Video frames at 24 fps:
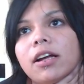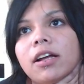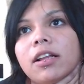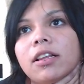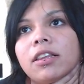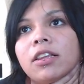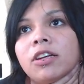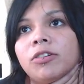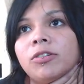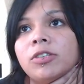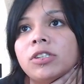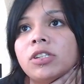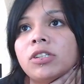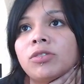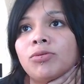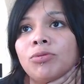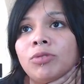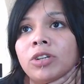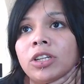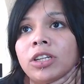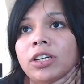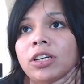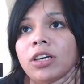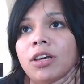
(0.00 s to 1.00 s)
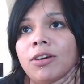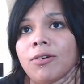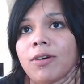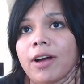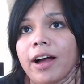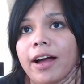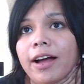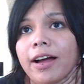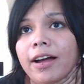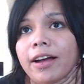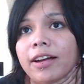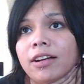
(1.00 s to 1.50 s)
there was this really cute
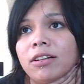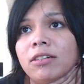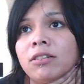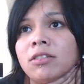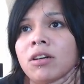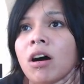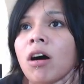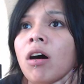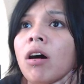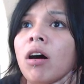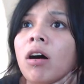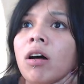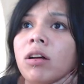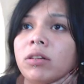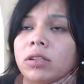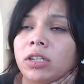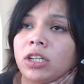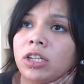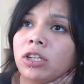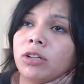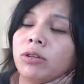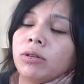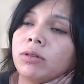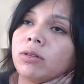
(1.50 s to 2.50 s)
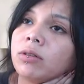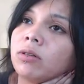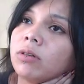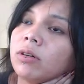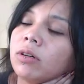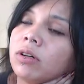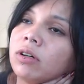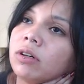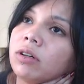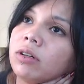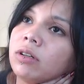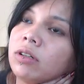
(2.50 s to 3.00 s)
guy, tall, cute,
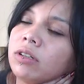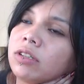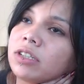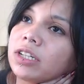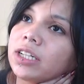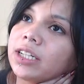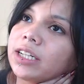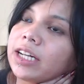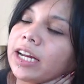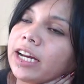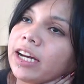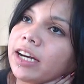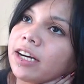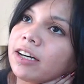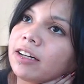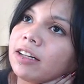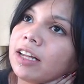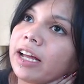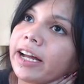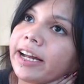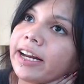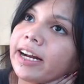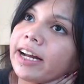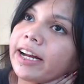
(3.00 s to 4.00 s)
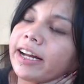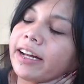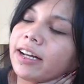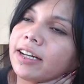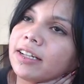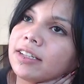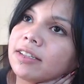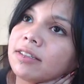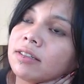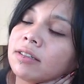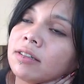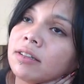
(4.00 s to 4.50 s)
dark hair, light
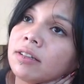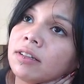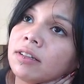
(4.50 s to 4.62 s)
eyes.